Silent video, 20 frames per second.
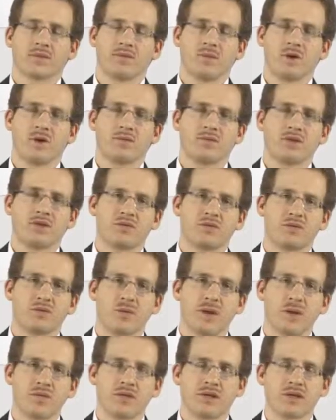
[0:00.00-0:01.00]
When we do
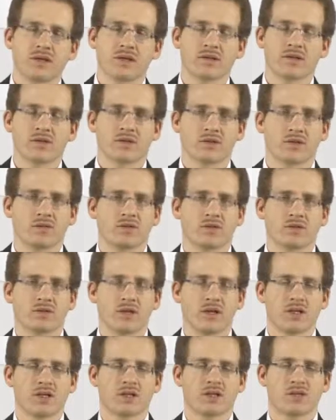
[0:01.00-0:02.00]
replicated
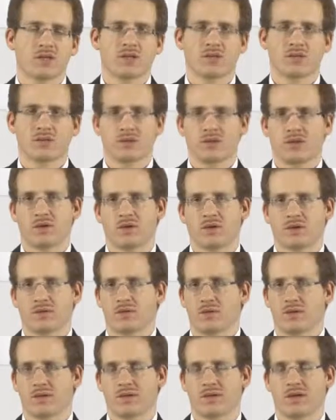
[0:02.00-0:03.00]
computation, so we could,
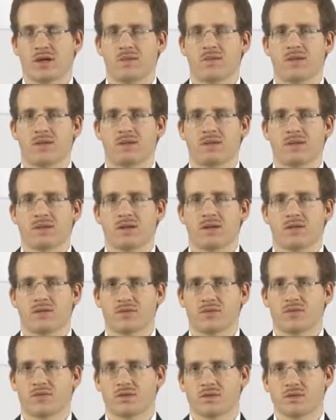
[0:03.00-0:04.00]
for example, instead
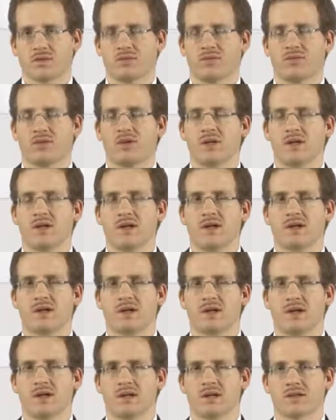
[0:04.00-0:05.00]
of
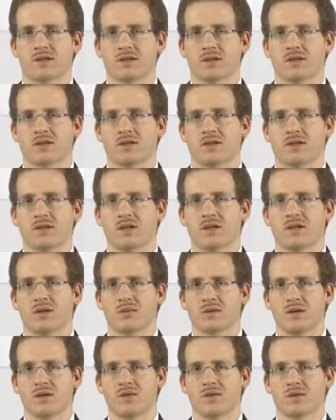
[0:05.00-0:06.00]
communicating and exchanging data,
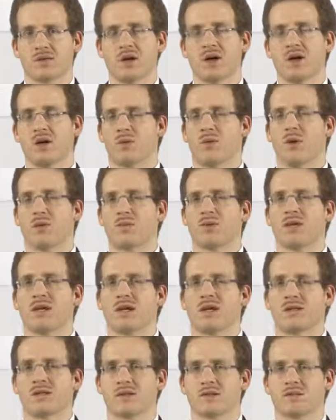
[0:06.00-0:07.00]
we could
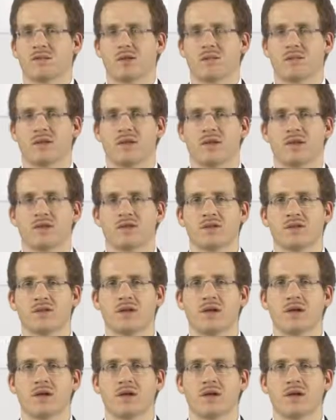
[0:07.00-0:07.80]
replicate some computation.